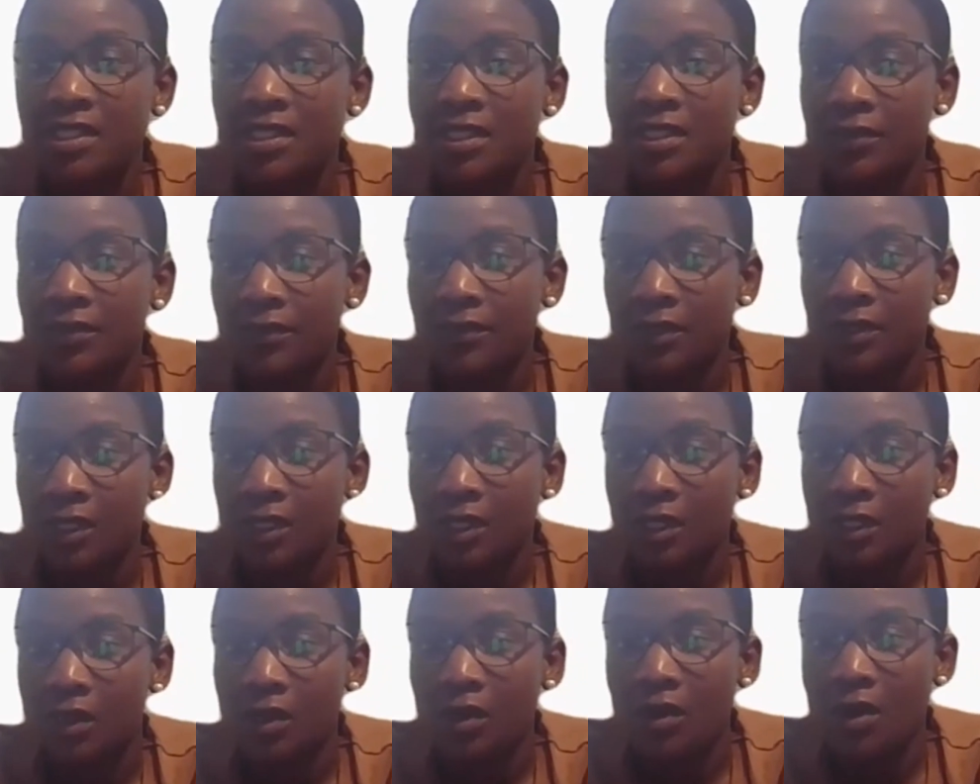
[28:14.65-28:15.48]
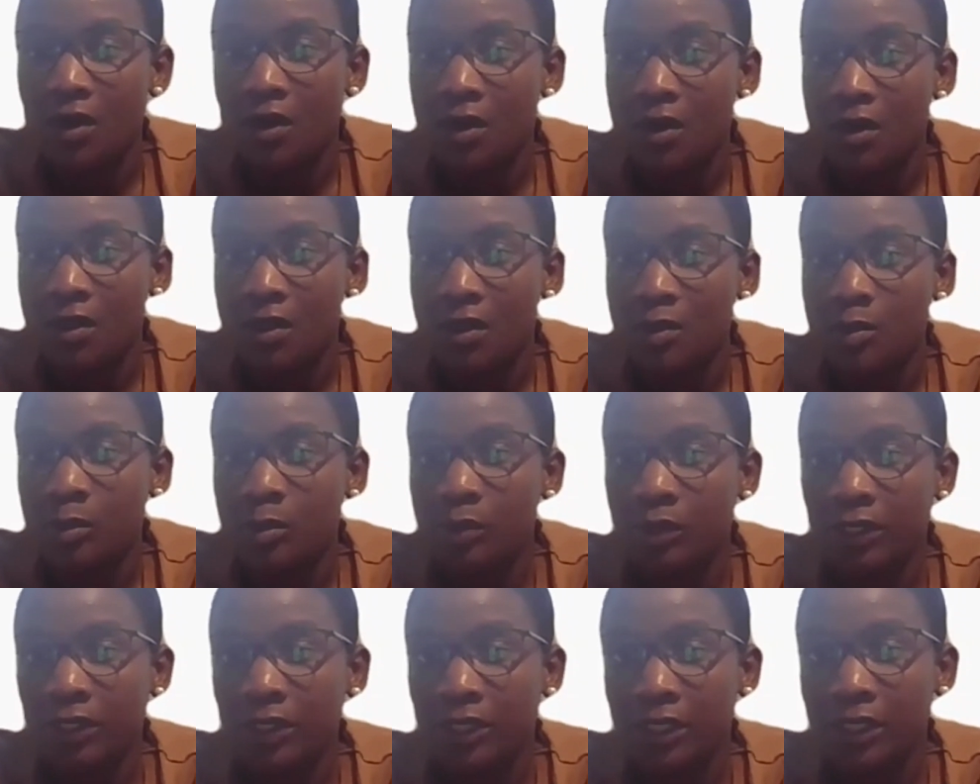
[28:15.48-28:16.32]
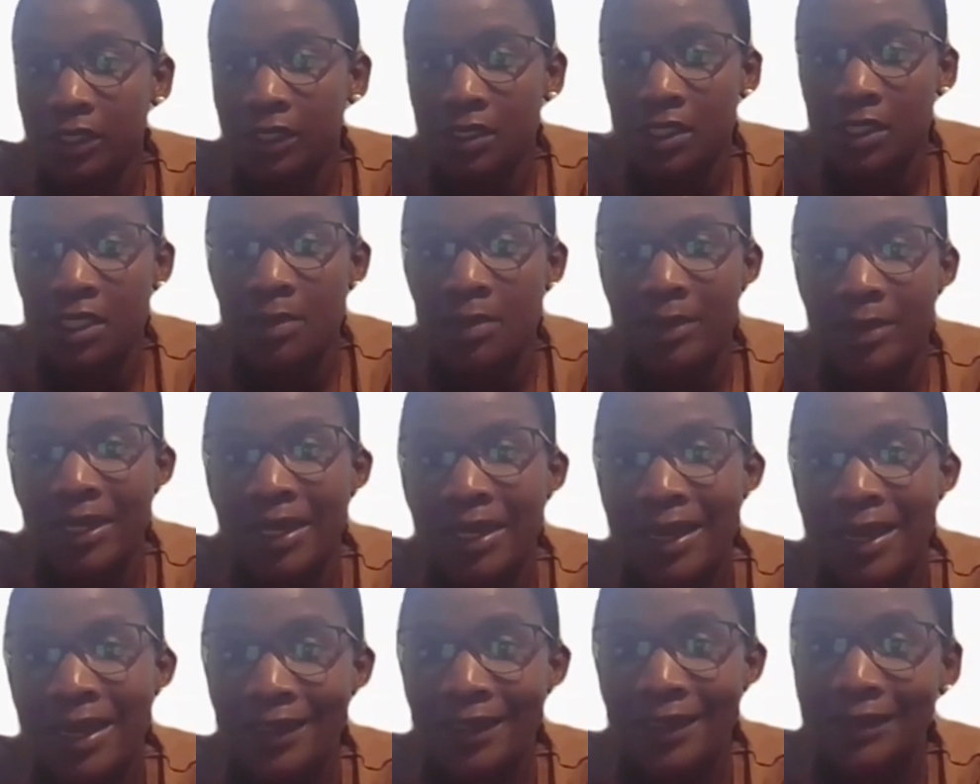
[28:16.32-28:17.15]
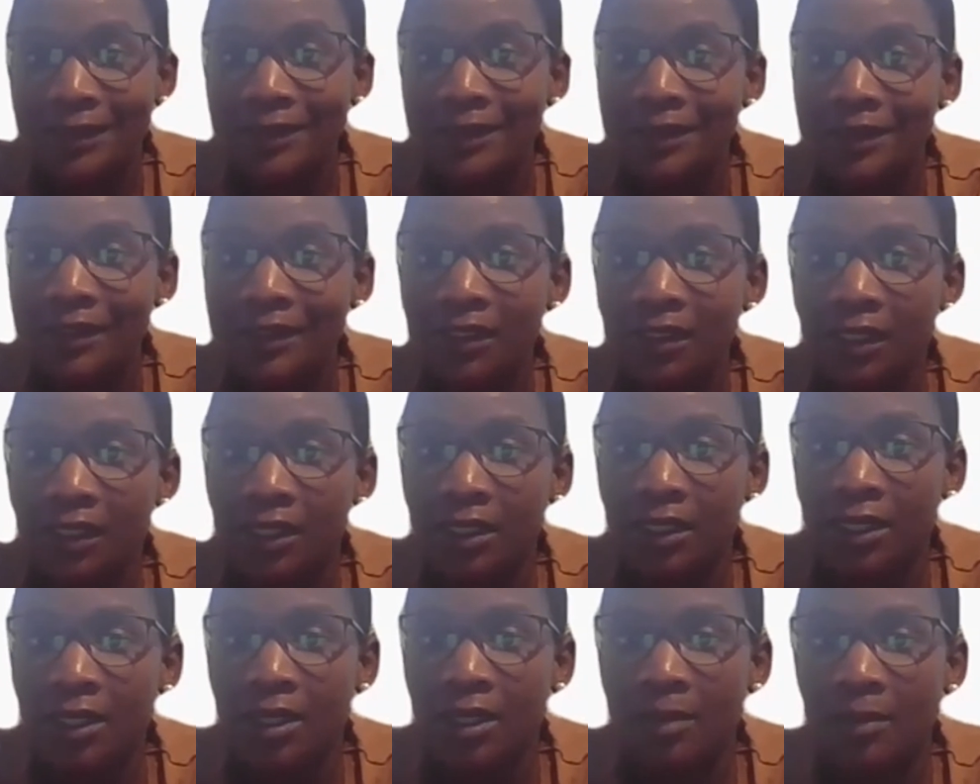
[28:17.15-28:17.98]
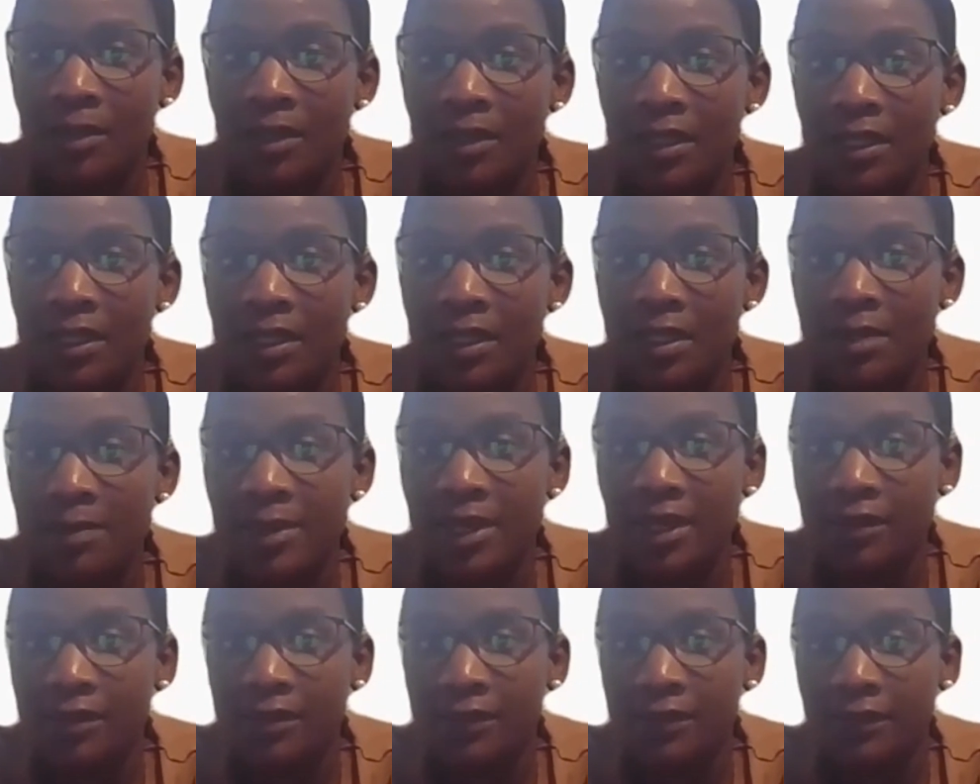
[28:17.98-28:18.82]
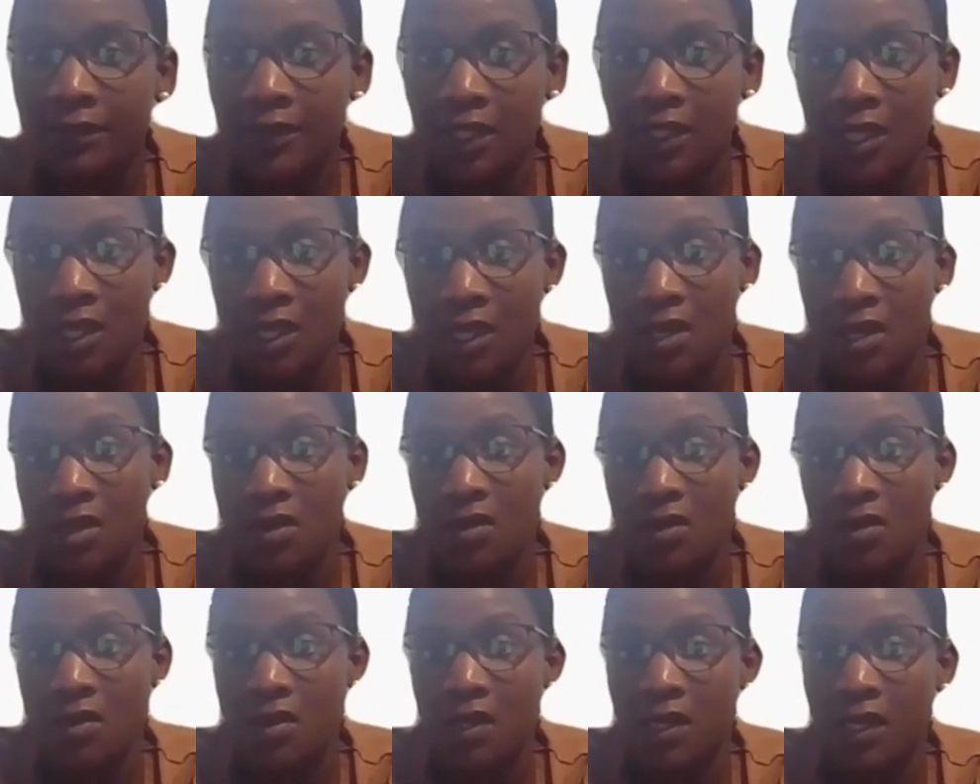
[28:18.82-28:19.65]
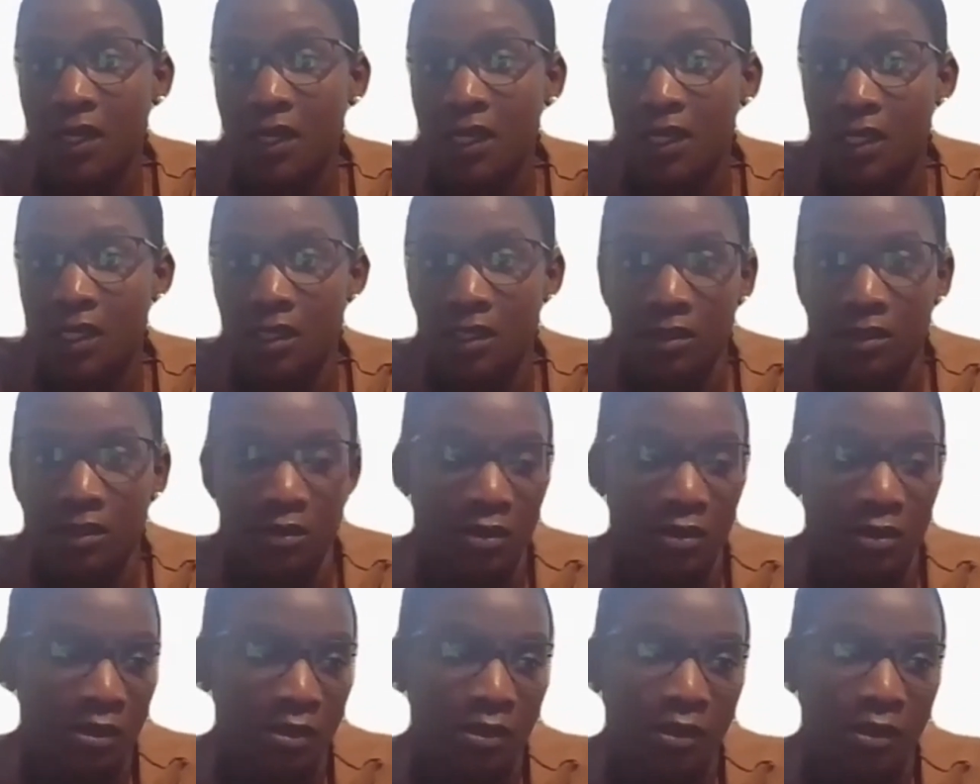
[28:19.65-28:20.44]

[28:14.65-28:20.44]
different are the blending team behind it, and the amount of care and